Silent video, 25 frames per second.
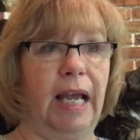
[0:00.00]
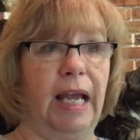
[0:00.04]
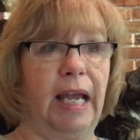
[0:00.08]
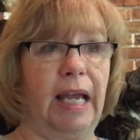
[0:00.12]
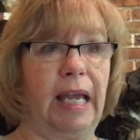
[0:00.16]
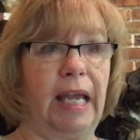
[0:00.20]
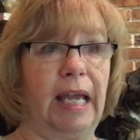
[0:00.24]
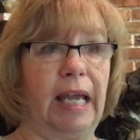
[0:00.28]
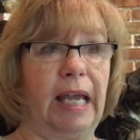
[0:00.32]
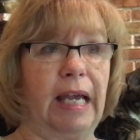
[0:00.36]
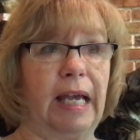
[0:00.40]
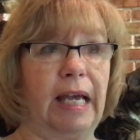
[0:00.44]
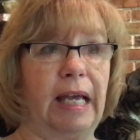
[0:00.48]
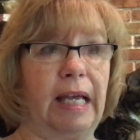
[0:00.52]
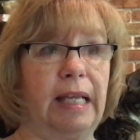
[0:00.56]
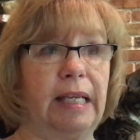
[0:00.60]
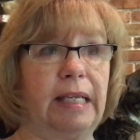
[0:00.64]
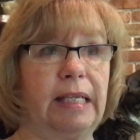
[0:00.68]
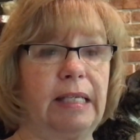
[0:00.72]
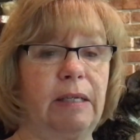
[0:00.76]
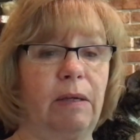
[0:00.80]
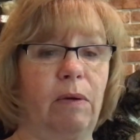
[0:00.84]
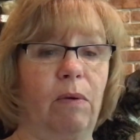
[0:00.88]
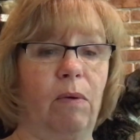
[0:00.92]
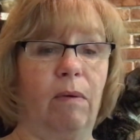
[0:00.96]

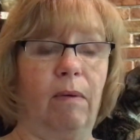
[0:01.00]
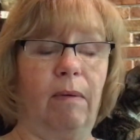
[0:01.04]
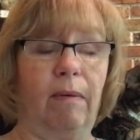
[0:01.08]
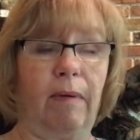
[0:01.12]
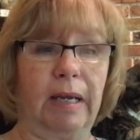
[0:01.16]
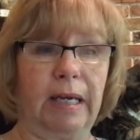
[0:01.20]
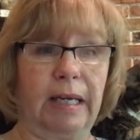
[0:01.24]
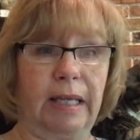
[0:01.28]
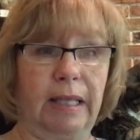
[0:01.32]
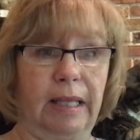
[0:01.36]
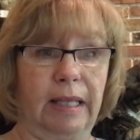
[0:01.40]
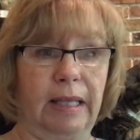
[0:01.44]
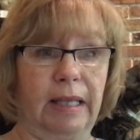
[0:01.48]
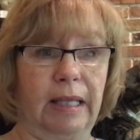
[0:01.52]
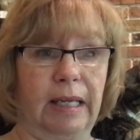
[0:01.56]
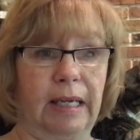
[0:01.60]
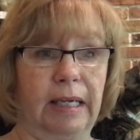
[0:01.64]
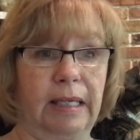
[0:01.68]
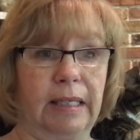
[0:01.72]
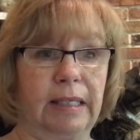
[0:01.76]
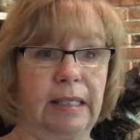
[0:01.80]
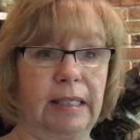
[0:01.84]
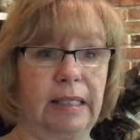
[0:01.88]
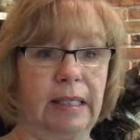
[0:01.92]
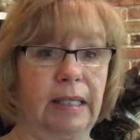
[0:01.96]
and one of the
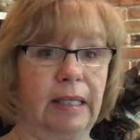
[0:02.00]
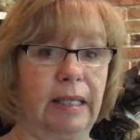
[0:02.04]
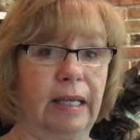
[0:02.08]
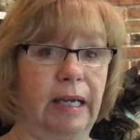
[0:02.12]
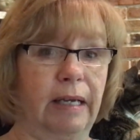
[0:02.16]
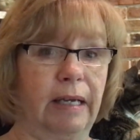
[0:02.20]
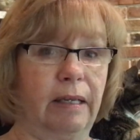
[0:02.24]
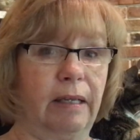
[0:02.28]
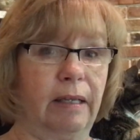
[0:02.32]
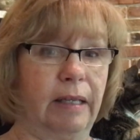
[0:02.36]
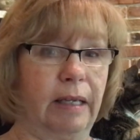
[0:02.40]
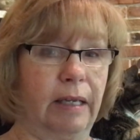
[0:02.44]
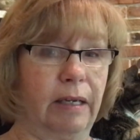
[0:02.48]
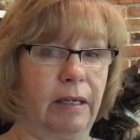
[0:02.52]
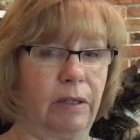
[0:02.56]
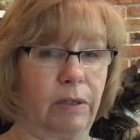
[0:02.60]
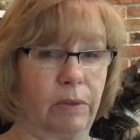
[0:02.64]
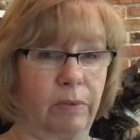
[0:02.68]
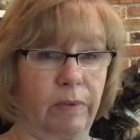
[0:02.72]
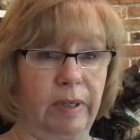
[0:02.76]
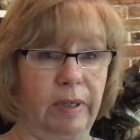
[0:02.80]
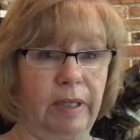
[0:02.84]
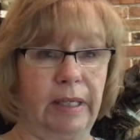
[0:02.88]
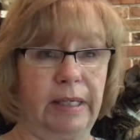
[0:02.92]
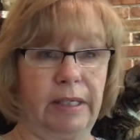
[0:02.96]
things that
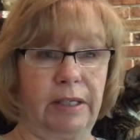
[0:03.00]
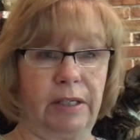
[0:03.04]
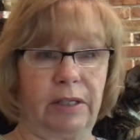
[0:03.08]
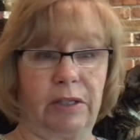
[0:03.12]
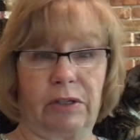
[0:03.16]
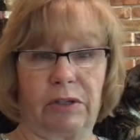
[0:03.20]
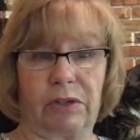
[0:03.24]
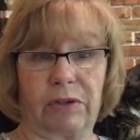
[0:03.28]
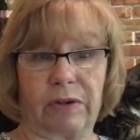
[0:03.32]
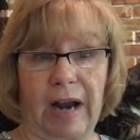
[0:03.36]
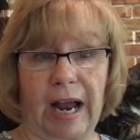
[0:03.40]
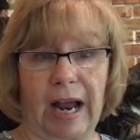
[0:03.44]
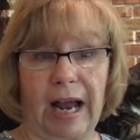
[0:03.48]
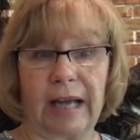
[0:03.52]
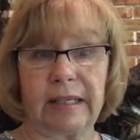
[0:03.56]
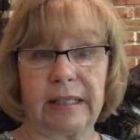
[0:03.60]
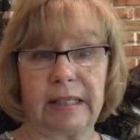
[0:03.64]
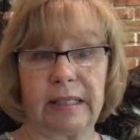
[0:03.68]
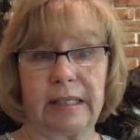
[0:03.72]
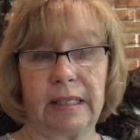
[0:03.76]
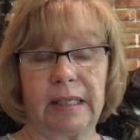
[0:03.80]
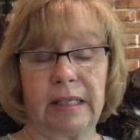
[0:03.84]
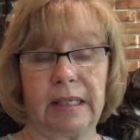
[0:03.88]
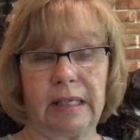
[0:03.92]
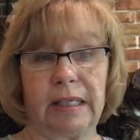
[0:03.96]
is really
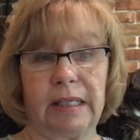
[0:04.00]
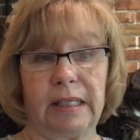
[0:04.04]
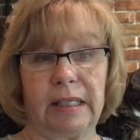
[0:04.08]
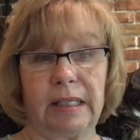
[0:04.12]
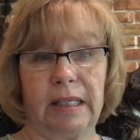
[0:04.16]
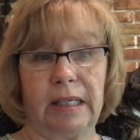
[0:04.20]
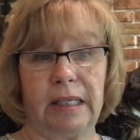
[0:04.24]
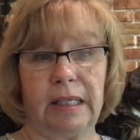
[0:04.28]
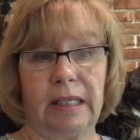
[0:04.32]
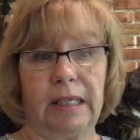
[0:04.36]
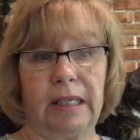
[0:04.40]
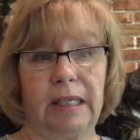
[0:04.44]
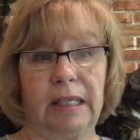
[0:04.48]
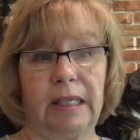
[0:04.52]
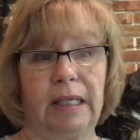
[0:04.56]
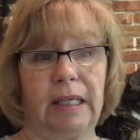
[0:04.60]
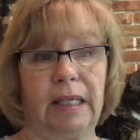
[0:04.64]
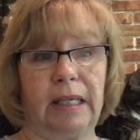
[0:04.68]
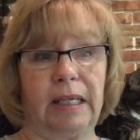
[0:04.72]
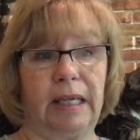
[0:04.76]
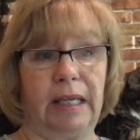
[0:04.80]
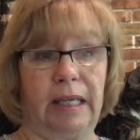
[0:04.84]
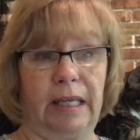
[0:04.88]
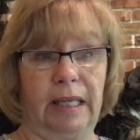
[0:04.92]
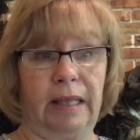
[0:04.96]
stressed
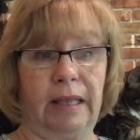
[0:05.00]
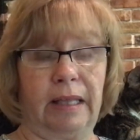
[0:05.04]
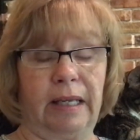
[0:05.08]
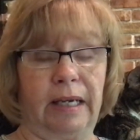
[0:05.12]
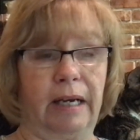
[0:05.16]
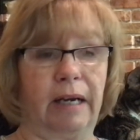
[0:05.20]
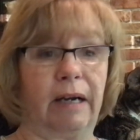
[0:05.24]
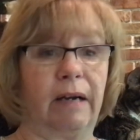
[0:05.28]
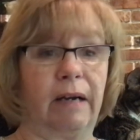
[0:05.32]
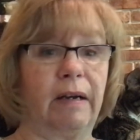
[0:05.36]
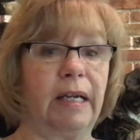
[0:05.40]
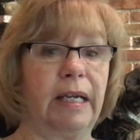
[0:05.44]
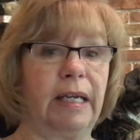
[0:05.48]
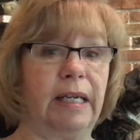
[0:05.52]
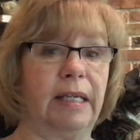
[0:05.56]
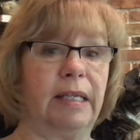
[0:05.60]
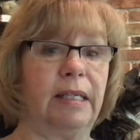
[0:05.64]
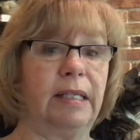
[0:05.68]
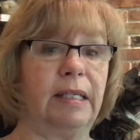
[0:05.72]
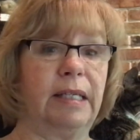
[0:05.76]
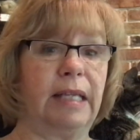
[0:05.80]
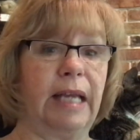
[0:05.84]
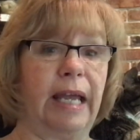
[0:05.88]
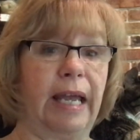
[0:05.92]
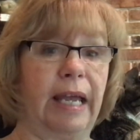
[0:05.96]
in there
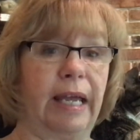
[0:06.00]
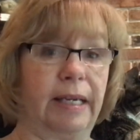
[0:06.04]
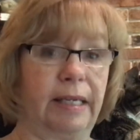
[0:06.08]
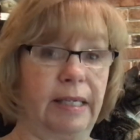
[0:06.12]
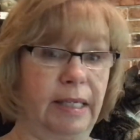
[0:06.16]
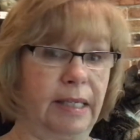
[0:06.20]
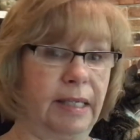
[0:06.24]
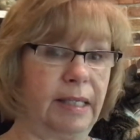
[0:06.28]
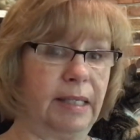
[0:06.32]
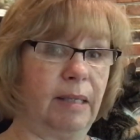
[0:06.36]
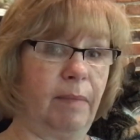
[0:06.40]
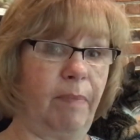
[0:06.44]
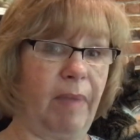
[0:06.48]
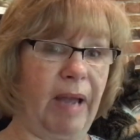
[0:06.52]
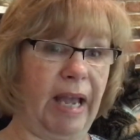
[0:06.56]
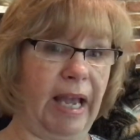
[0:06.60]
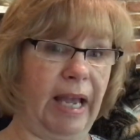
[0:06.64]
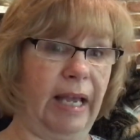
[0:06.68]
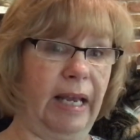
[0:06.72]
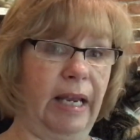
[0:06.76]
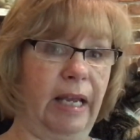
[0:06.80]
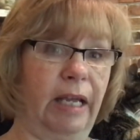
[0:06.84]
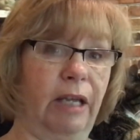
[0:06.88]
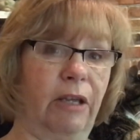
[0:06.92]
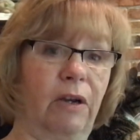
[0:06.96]
is
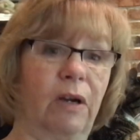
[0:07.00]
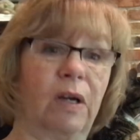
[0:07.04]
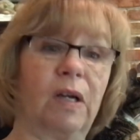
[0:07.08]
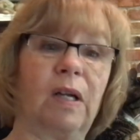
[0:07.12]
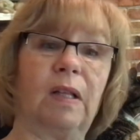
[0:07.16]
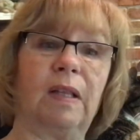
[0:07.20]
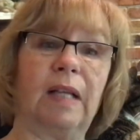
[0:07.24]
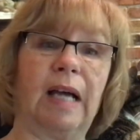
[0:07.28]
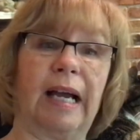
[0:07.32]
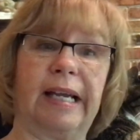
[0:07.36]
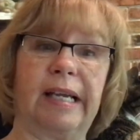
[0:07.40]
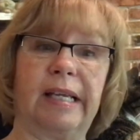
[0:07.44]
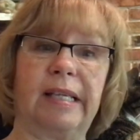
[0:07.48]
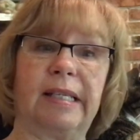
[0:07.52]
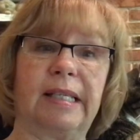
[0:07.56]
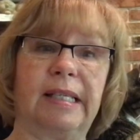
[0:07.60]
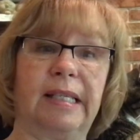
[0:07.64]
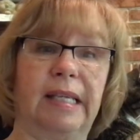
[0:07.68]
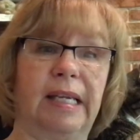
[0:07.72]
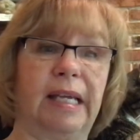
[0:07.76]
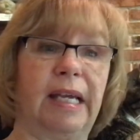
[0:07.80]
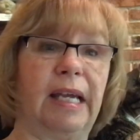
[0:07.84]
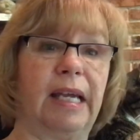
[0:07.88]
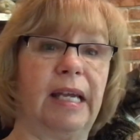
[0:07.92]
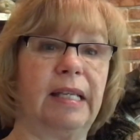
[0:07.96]
anticipating your client's
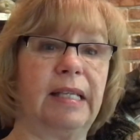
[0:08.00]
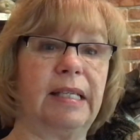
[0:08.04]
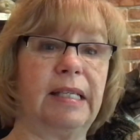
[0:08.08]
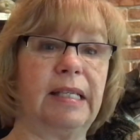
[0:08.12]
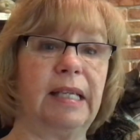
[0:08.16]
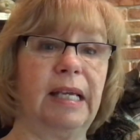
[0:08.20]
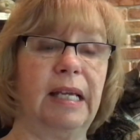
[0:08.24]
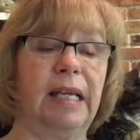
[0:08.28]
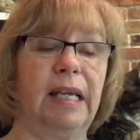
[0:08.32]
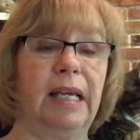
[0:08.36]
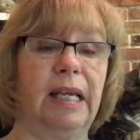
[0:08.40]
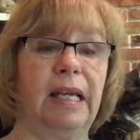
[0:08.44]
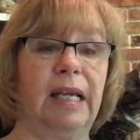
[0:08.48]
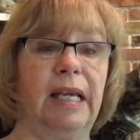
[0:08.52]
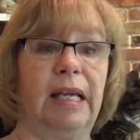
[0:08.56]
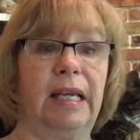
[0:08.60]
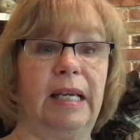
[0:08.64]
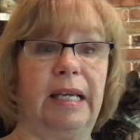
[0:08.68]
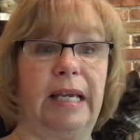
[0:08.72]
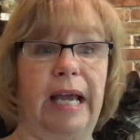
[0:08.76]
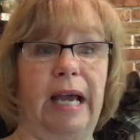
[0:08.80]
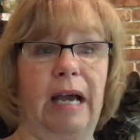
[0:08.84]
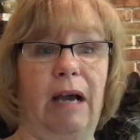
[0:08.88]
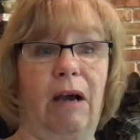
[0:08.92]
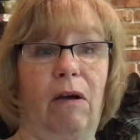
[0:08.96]
needs.
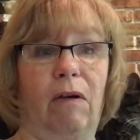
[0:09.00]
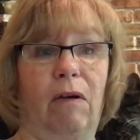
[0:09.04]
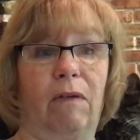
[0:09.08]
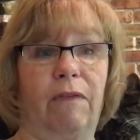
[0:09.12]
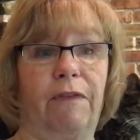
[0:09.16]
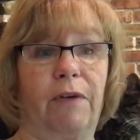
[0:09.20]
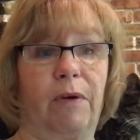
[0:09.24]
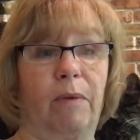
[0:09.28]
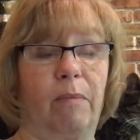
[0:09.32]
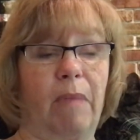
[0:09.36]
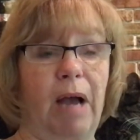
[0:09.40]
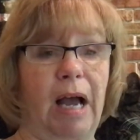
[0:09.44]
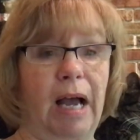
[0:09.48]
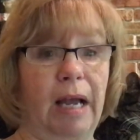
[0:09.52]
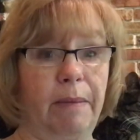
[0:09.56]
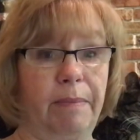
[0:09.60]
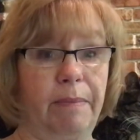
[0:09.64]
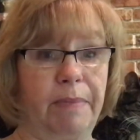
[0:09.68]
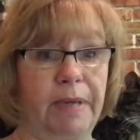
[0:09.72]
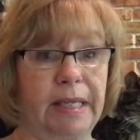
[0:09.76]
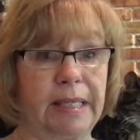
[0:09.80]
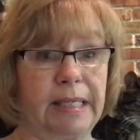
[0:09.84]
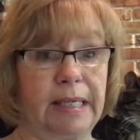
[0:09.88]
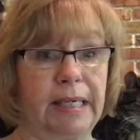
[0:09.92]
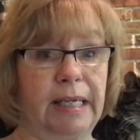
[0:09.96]
Now, for my
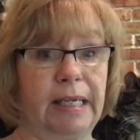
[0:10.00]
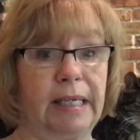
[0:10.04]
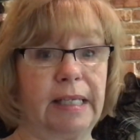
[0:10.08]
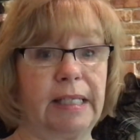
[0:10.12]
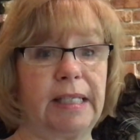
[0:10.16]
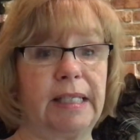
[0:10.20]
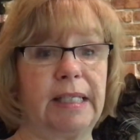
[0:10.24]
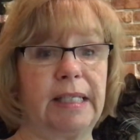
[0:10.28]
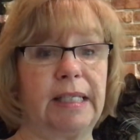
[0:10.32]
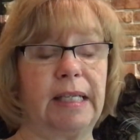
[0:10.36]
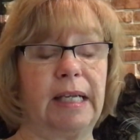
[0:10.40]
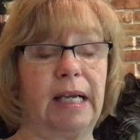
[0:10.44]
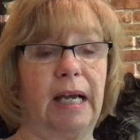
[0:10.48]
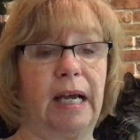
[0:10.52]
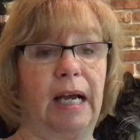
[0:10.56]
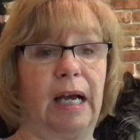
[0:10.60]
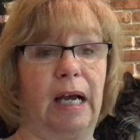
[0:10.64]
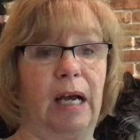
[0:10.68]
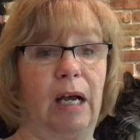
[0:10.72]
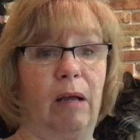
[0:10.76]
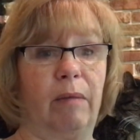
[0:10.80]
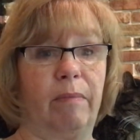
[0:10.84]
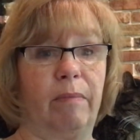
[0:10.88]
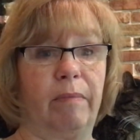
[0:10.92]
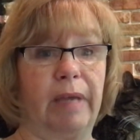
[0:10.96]
business,
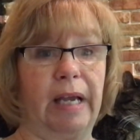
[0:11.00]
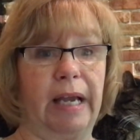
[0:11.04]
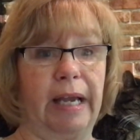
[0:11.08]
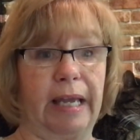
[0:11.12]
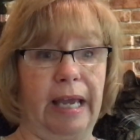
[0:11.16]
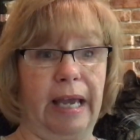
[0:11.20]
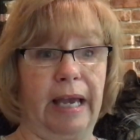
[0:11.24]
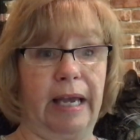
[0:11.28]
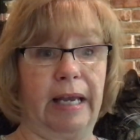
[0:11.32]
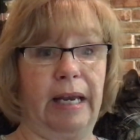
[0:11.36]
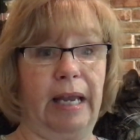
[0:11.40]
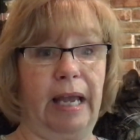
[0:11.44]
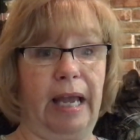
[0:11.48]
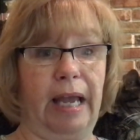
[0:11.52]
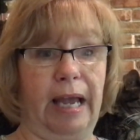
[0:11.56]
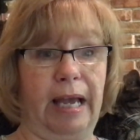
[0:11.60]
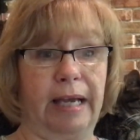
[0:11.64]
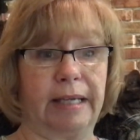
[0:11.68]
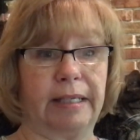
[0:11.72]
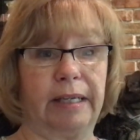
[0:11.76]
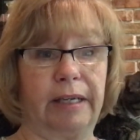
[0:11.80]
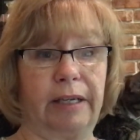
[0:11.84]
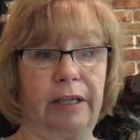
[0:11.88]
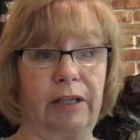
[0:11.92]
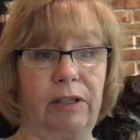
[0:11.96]
again,
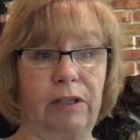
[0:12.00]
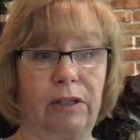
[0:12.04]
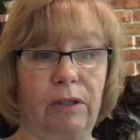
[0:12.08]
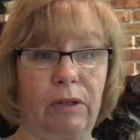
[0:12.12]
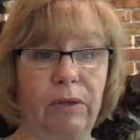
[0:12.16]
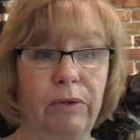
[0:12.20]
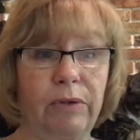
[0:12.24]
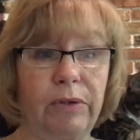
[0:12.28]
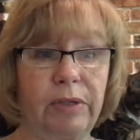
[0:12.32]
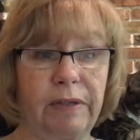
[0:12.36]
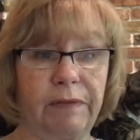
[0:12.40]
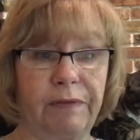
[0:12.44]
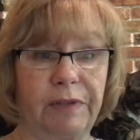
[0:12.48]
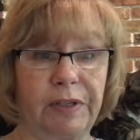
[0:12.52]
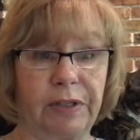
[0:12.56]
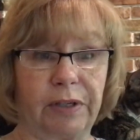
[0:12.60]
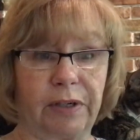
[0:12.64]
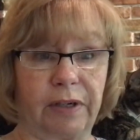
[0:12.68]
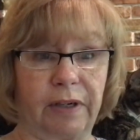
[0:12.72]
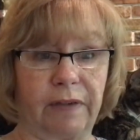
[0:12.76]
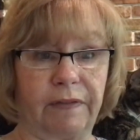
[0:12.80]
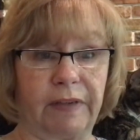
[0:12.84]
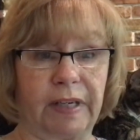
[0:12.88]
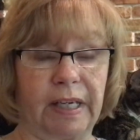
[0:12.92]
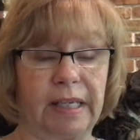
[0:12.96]
as an exclusive
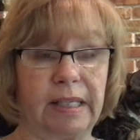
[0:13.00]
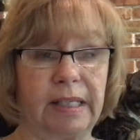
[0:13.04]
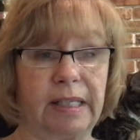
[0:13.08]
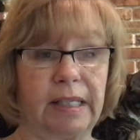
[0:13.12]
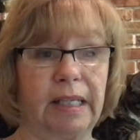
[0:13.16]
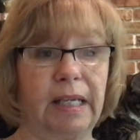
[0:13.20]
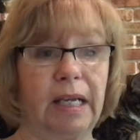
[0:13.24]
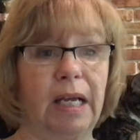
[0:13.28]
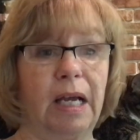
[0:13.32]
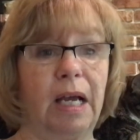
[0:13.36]
service,